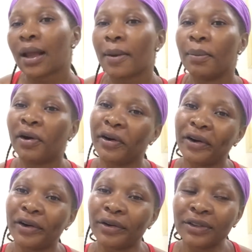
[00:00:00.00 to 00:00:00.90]

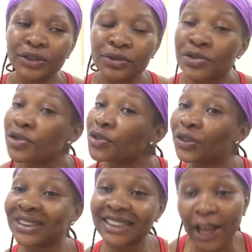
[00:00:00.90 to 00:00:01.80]
but due
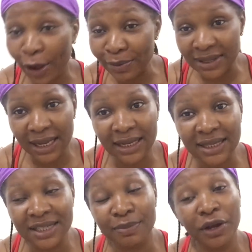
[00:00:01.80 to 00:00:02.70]
to
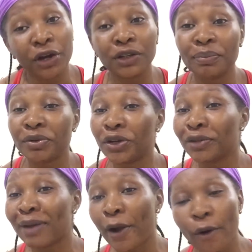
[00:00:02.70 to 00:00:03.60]
circumstances beyond
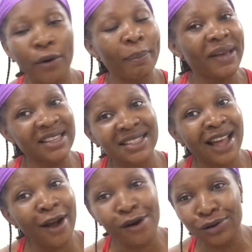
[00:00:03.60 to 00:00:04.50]
my own
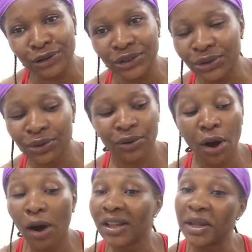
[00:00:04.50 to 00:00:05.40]
personal control,
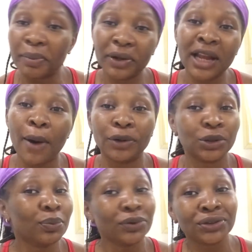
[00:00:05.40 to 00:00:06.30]
all the money I was
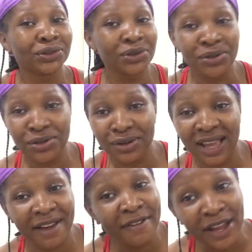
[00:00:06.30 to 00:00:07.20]
supposed to use to
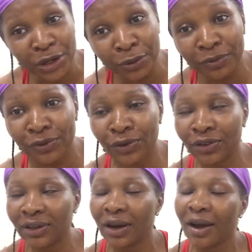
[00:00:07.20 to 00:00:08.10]
get a new phone